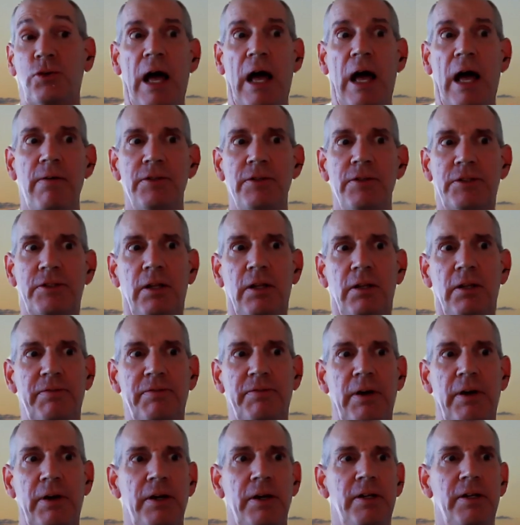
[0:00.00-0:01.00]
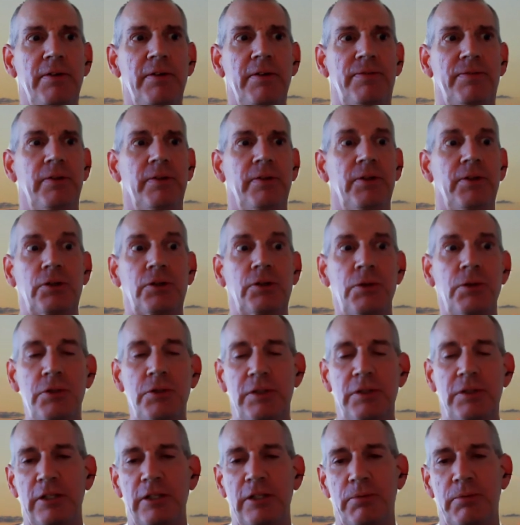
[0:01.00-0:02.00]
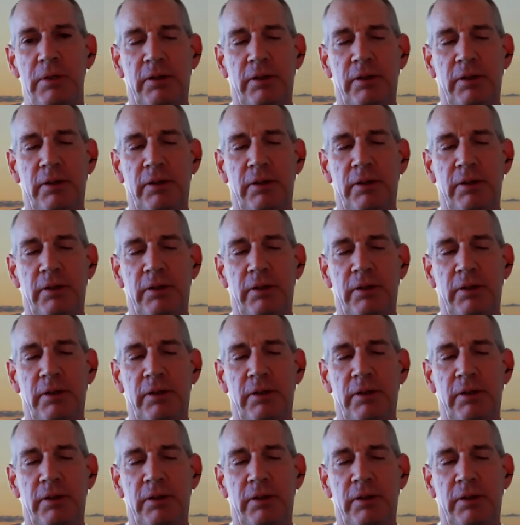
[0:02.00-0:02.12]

Travel is going to look very different. The cruise lines